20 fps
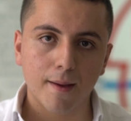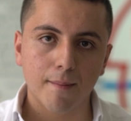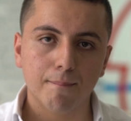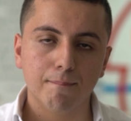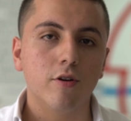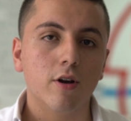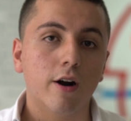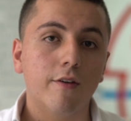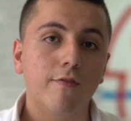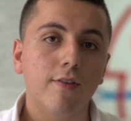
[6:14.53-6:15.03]

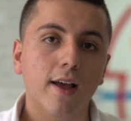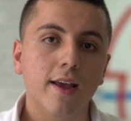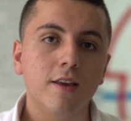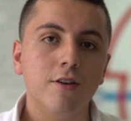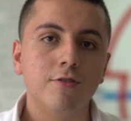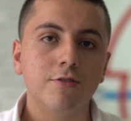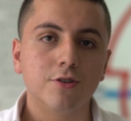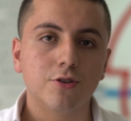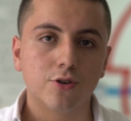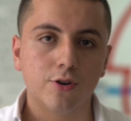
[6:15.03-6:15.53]
If you are
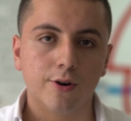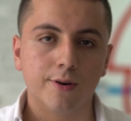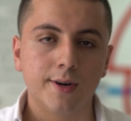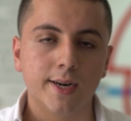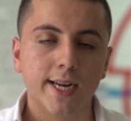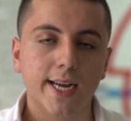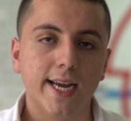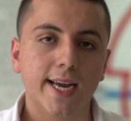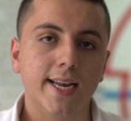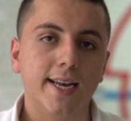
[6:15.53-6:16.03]
flying your
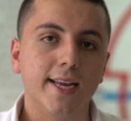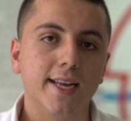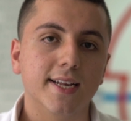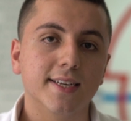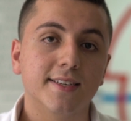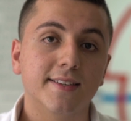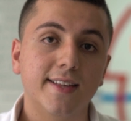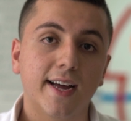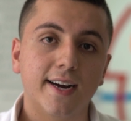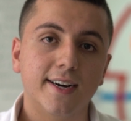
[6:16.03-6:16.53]
drone and
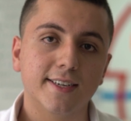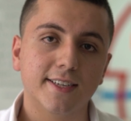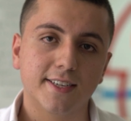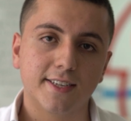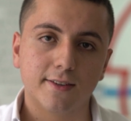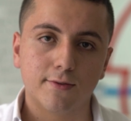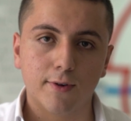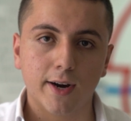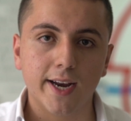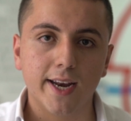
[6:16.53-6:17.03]
it
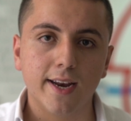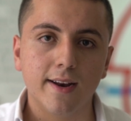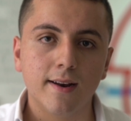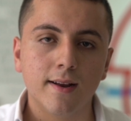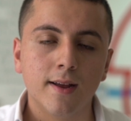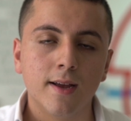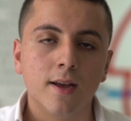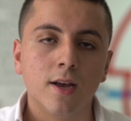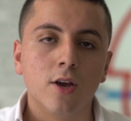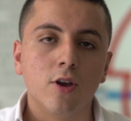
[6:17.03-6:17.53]
starts
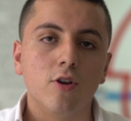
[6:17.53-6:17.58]
raining,